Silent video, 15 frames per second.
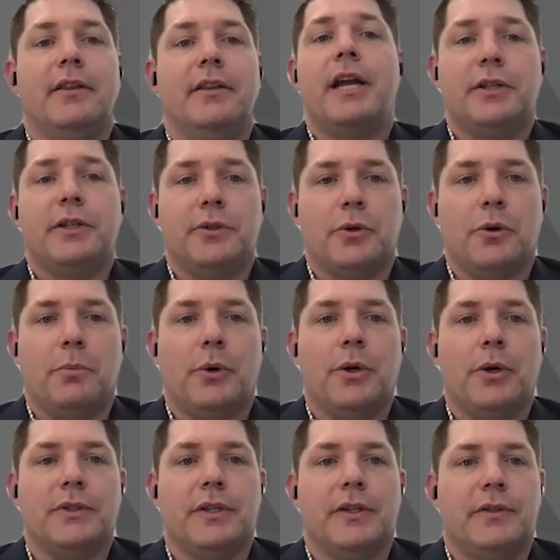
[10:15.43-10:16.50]
the change
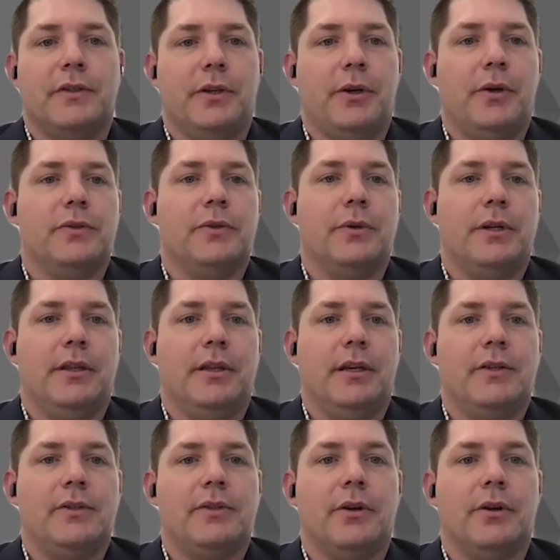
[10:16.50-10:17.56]
control process that goes on
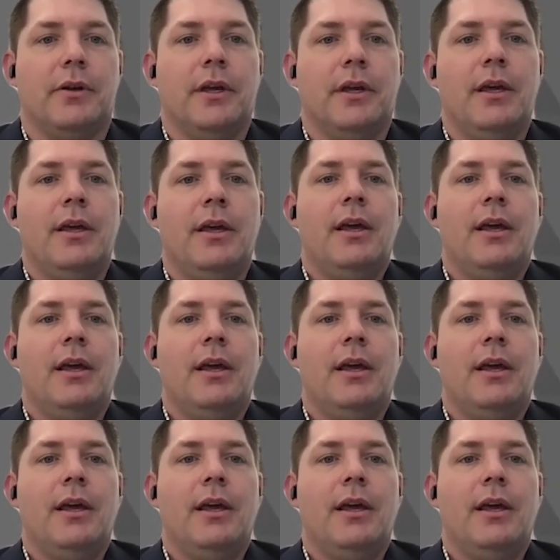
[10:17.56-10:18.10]
in there. So,